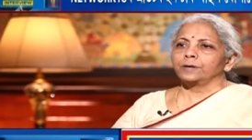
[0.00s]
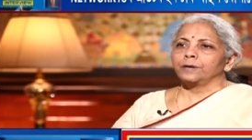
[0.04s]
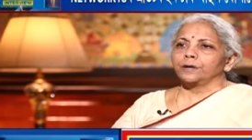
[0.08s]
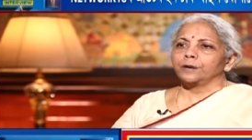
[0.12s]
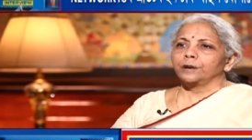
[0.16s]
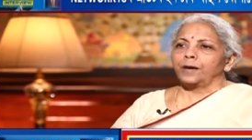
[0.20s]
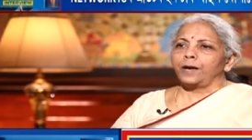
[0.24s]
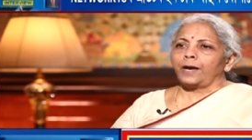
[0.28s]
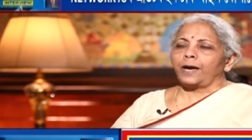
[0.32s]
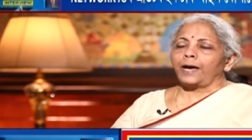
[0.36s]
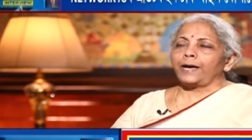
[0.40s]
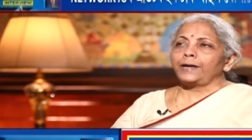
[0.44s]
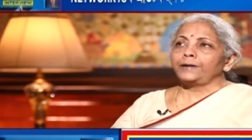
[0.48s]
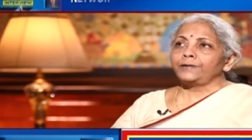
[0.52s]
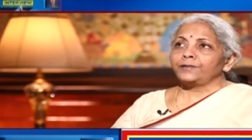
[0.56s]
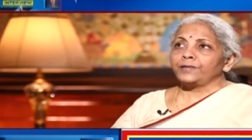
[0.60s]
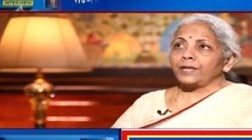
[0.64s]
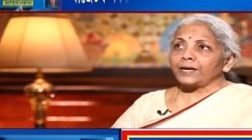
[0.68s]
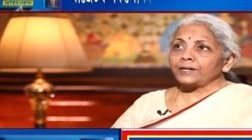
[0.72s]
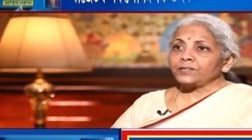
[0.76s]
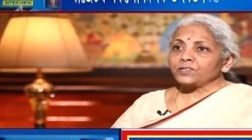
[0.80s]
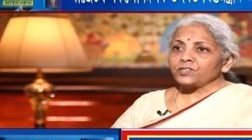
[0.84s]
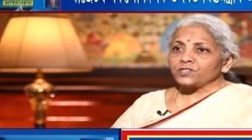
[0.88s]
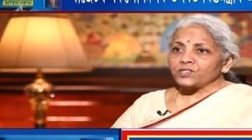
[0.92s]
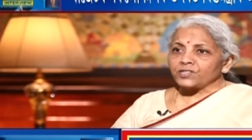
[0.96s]
And that
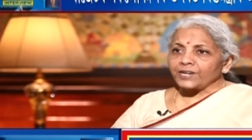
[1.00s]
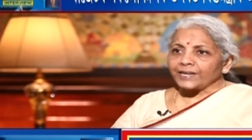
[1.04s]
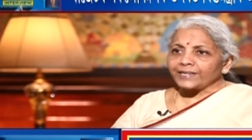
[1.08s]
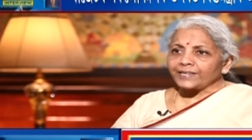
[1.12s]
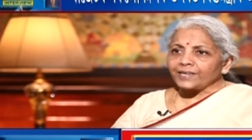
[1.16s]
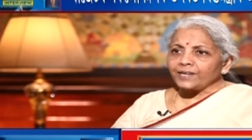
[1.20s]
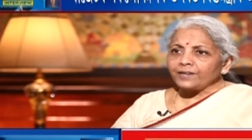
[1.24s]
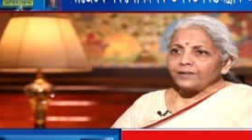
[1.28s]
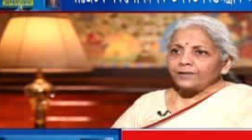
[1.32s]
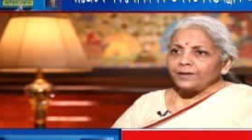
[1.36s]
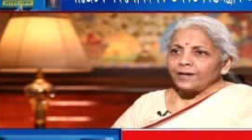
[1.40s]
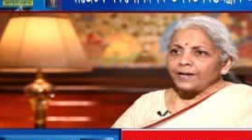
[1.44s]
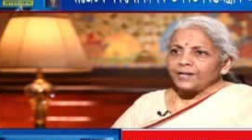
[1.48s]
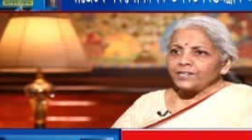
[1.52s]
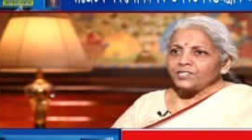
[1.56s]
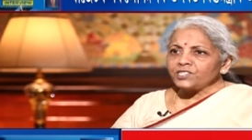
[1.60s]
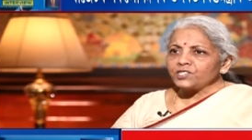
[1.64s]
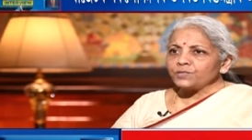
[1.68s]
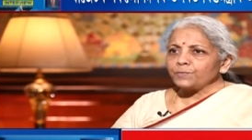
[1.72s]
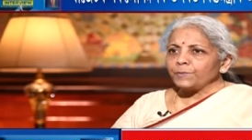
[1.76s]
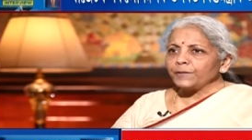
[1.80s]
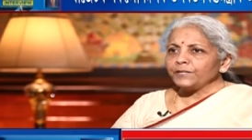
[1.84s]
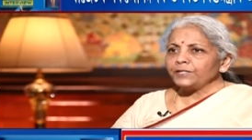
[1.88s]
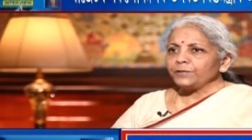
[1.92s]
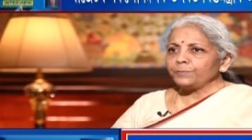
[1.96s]
is recognized
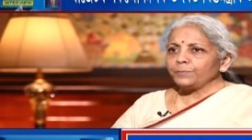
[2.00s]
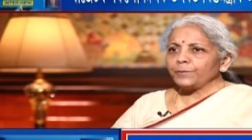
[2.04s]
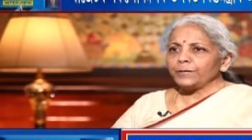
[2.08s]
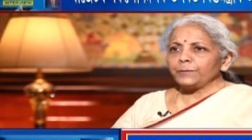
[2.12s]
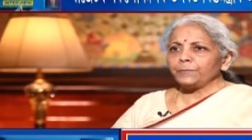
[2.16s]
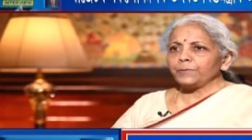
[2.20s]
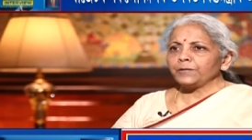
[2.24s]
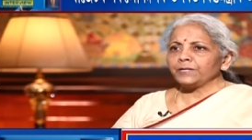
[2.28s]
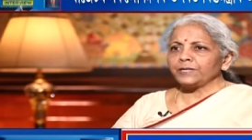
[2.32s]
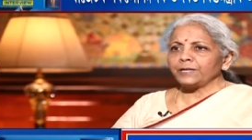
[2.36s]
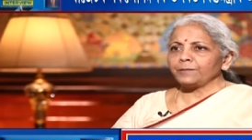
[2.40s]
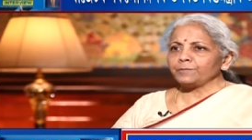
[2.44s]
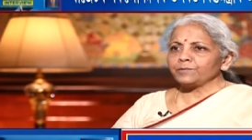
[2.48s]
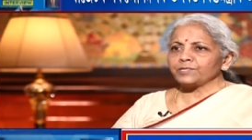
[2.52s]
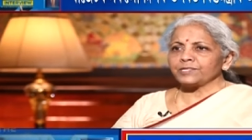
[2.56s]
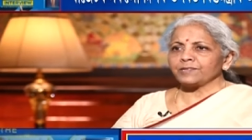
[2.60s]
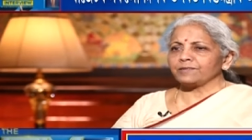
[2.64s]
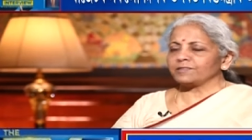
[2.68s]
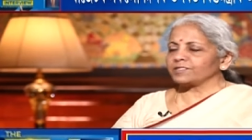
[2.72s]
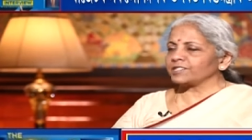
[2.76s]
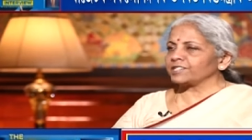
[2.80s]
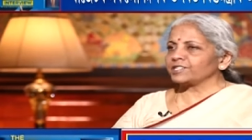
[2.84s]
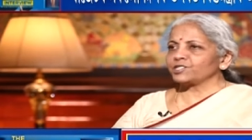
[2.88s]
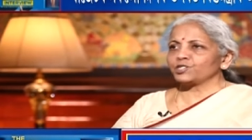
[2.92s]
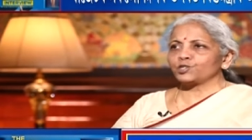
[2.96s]
by the people themselves.
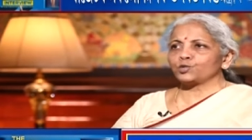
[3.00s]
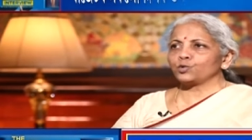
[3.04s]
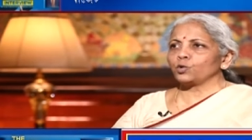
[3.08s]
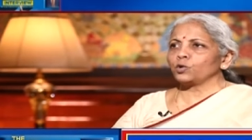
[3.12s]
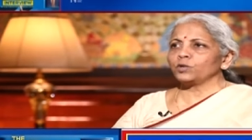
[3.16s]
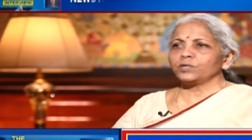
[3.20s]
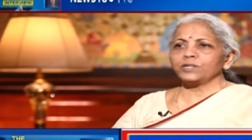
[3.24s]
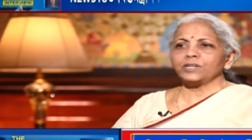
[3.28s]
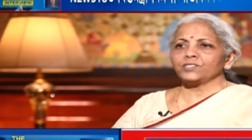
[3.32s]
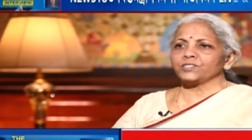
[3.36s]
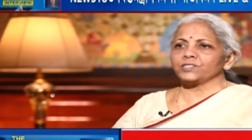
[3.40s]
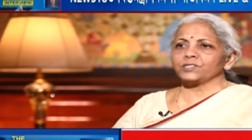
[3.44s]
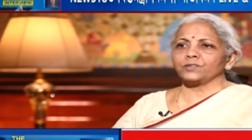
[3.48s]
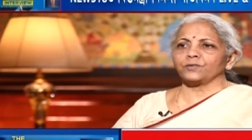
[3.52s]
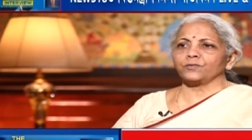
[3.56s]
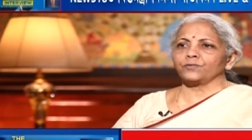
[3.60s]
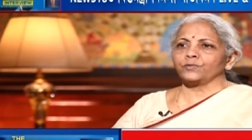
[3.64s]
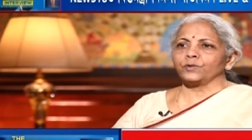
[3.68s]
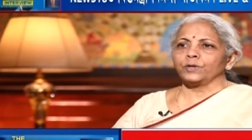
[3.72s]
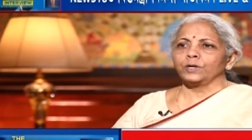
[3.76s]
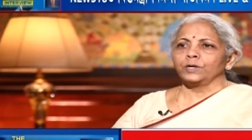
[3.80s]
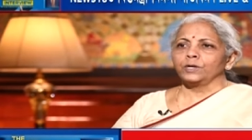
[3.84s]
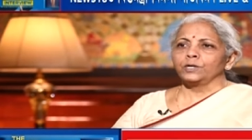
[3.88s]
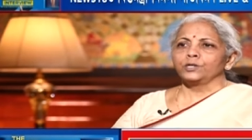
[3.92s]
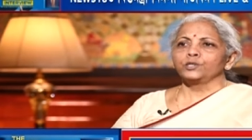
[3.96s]
It's not as if
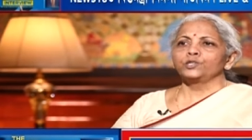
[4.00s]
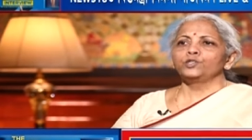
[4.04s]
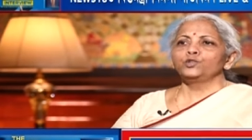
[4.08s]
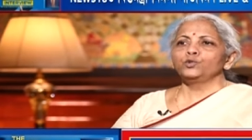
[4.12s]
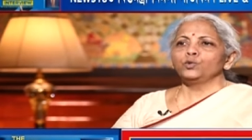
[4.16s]
you're